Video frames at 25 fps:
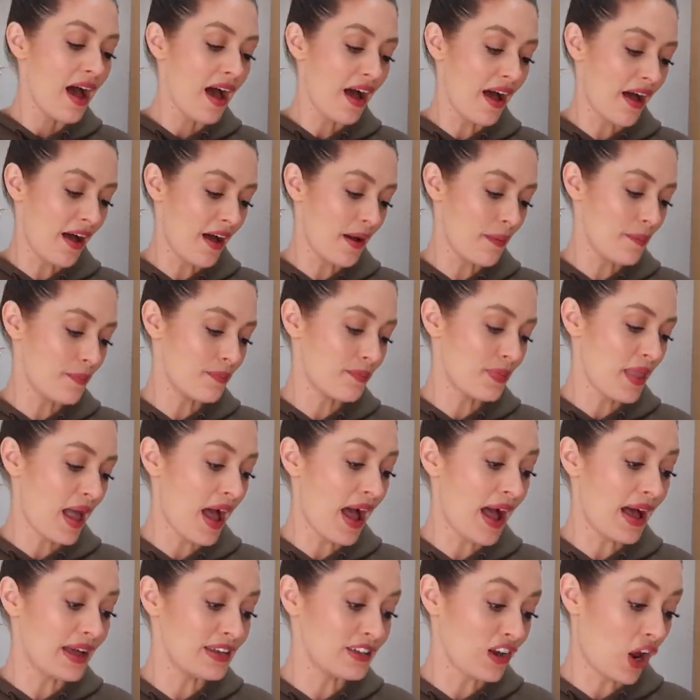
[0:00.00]
And
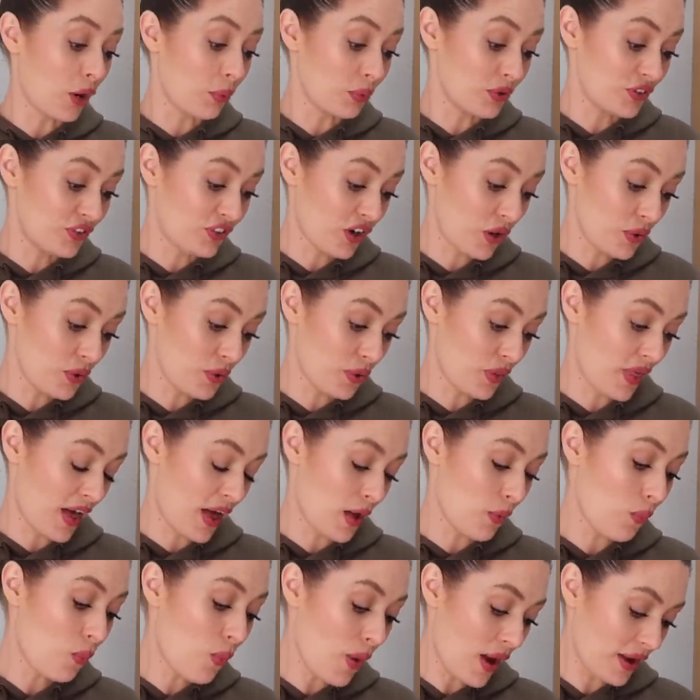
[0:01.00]
I will show you
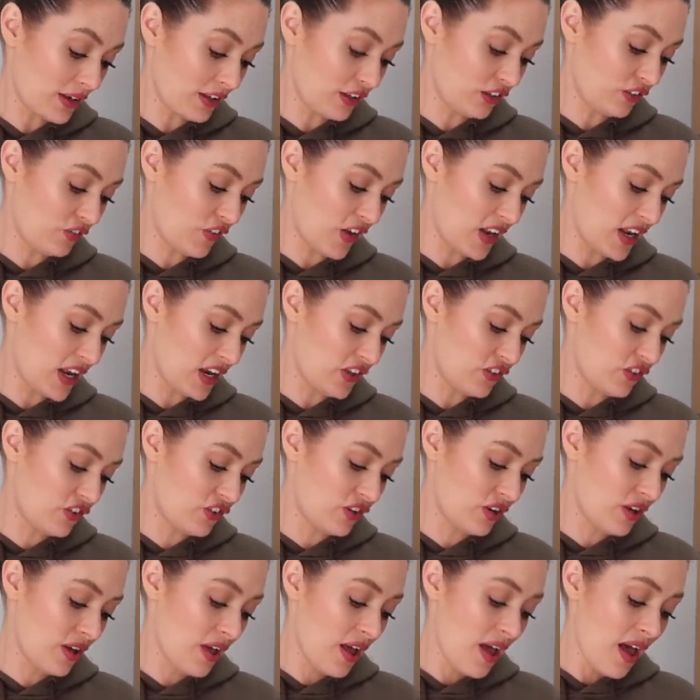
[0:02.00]
that when it's
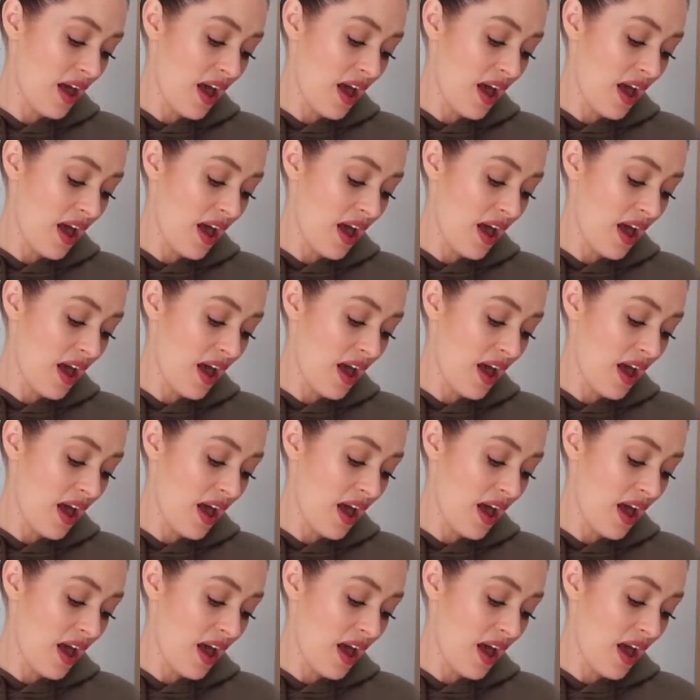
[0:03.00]
finished.